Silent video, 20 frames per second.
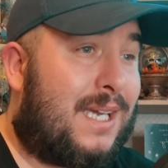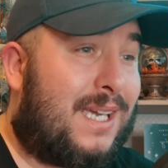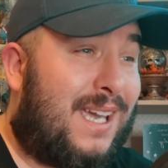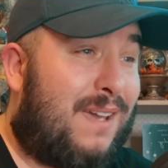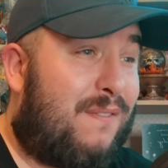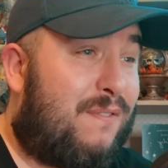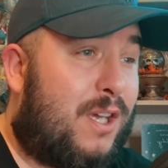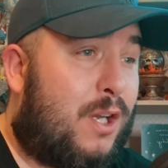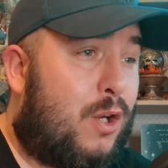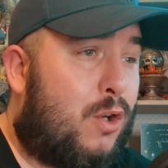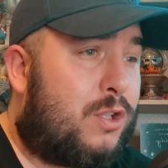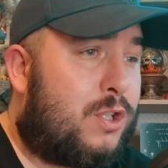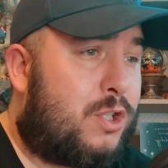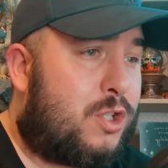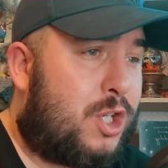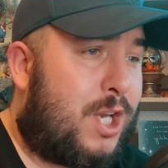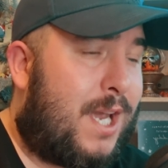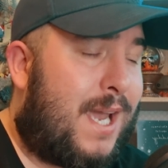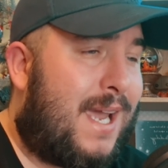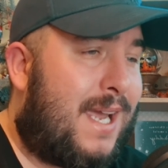if you could
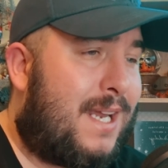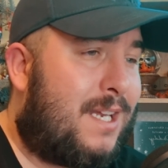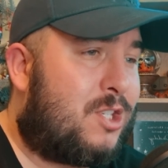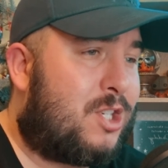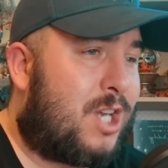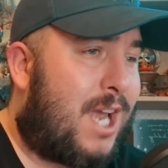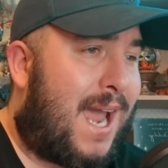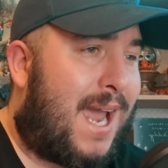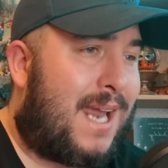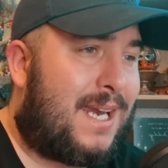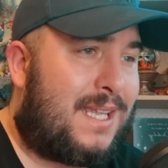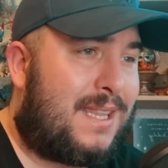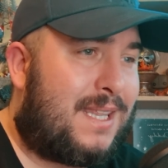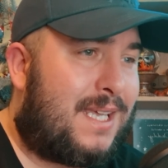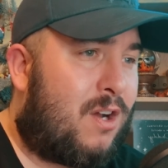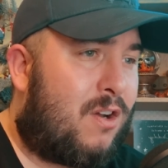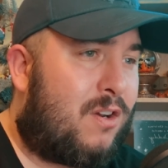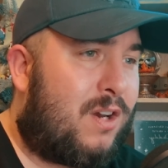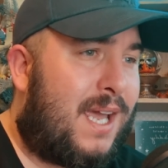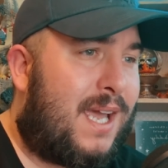change
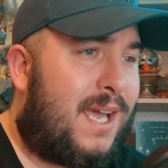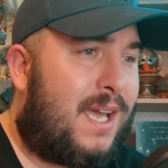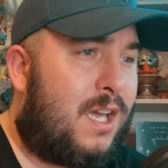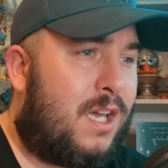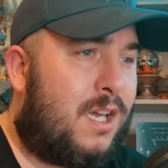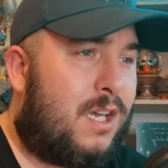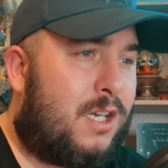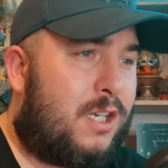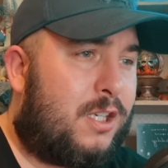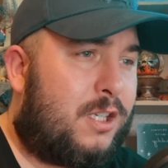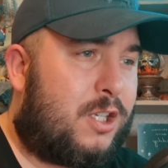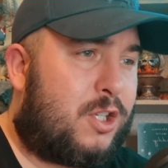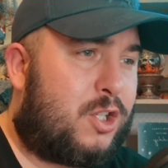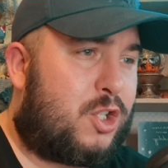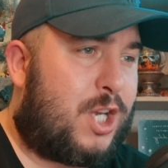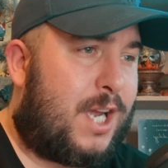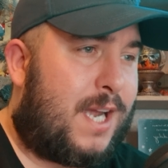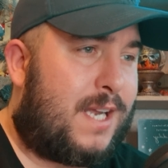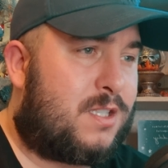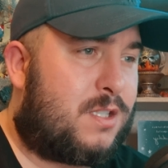anything on it, you'd
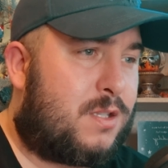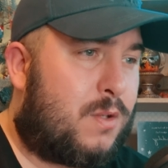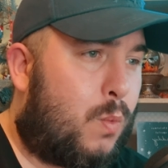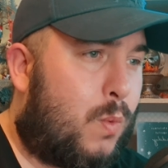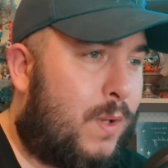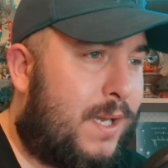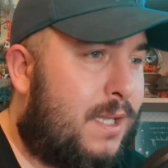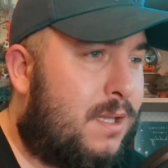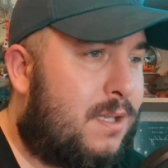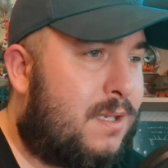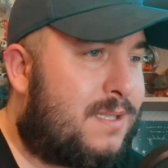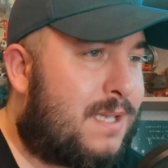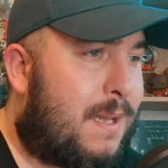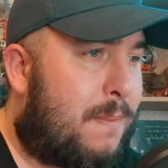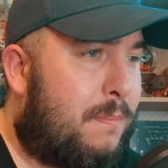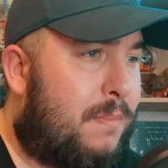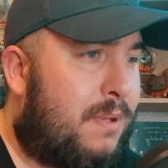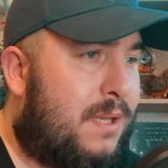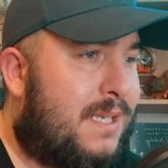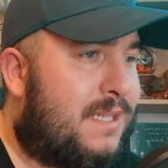change the wheel
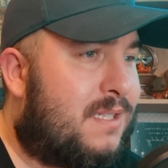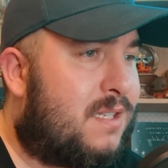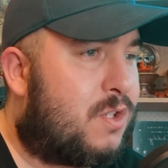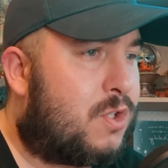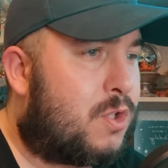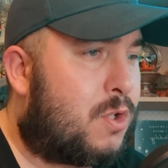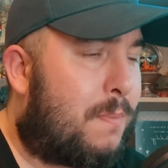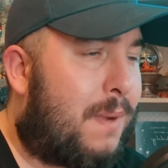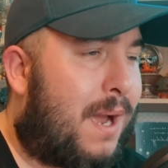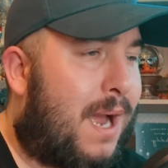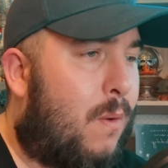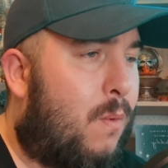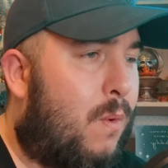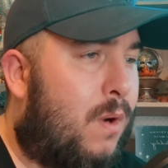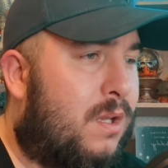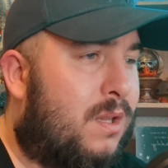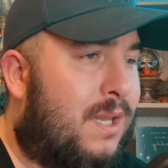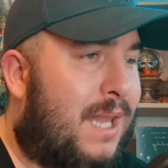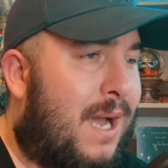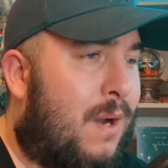assembly to somehow
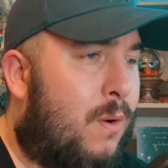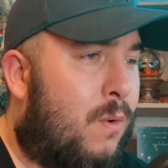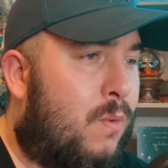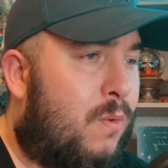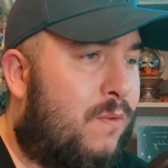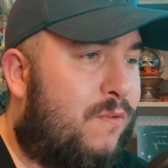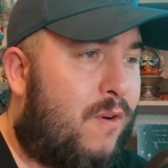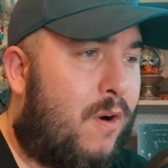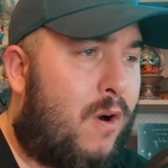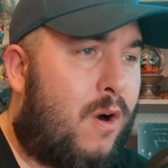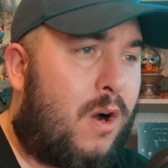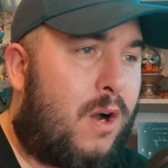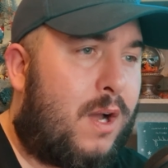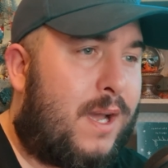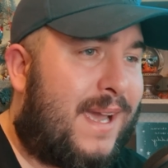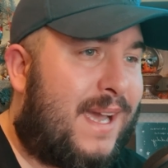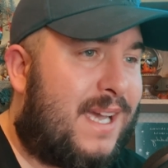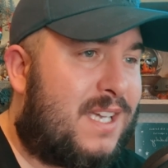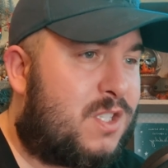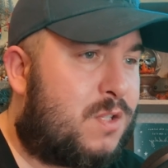allow for
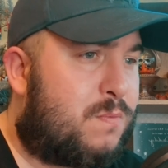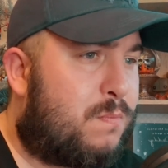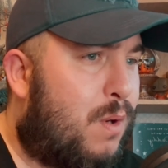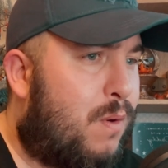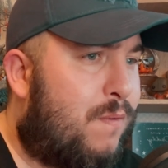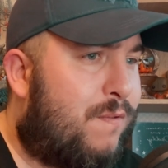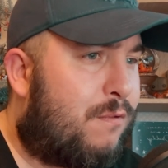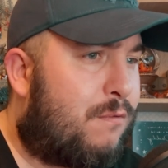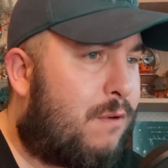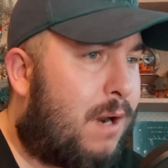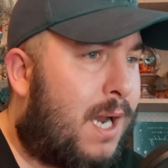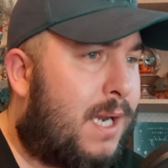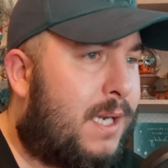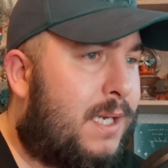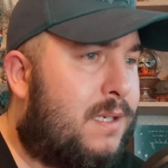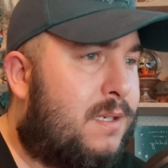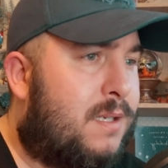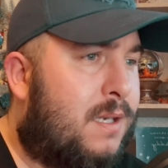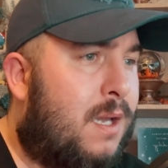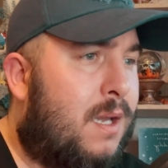a smoother
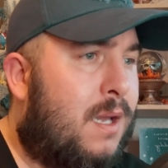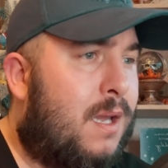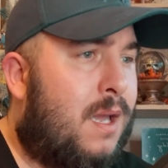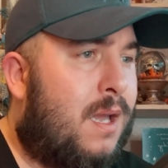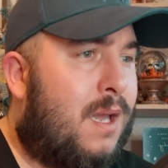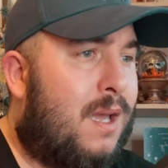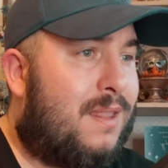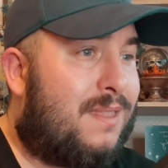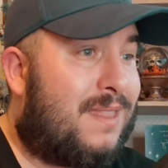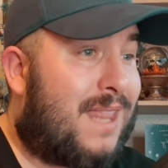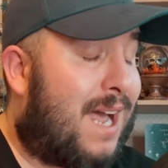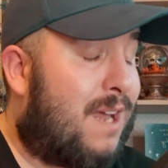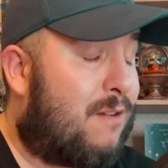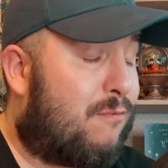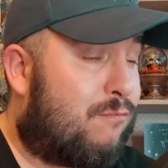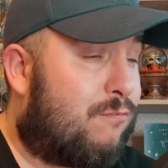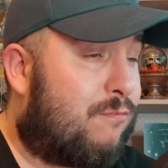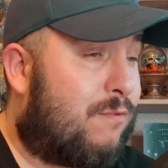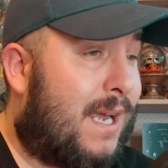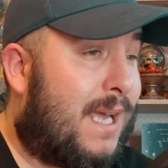ride.
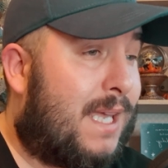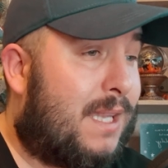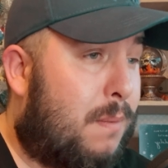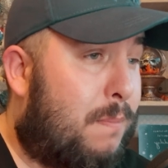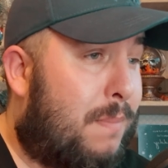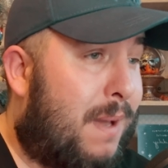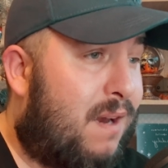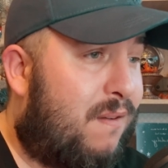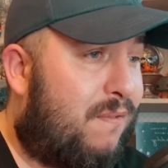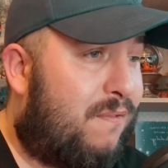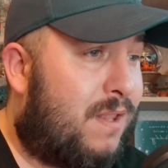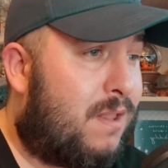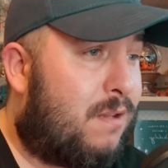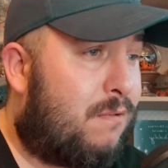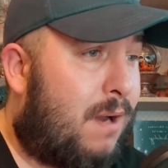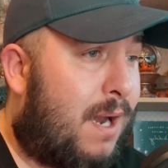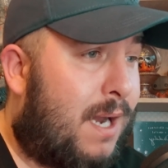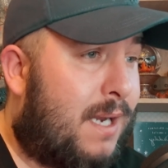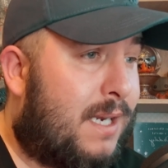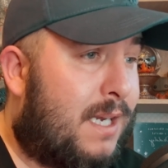That'd really benefit the
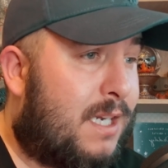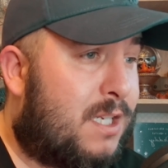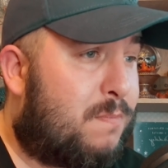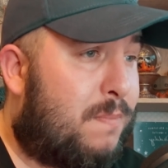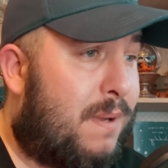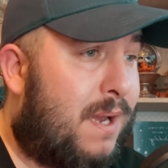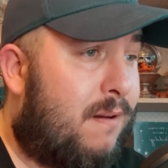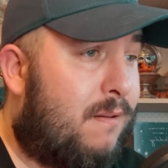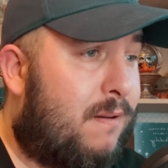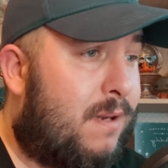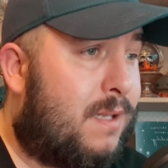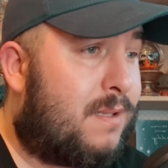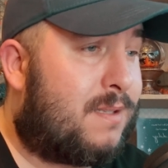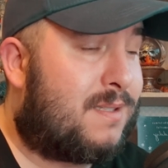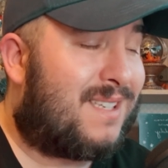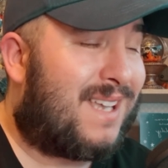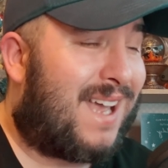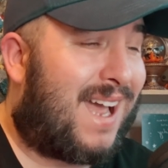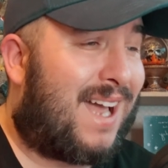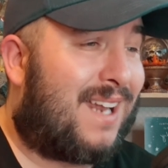ride
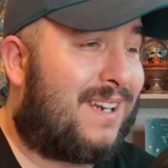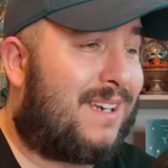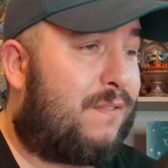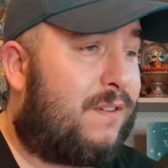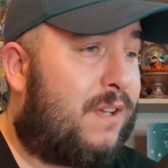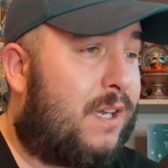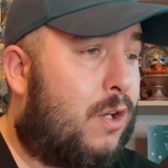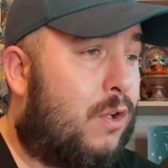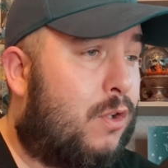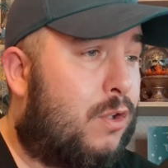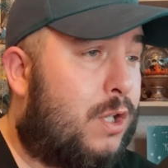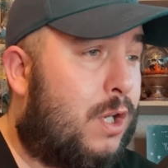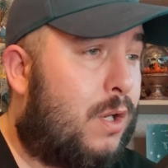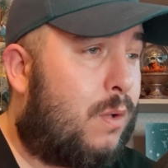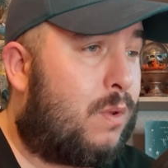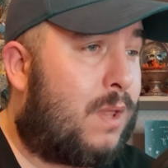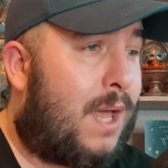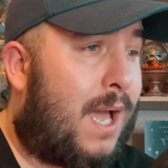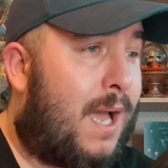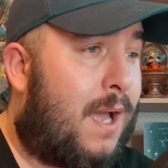experience, and if you could
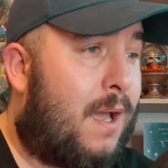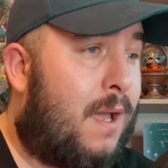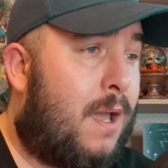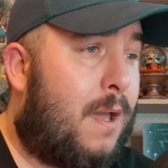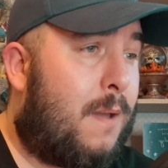do that,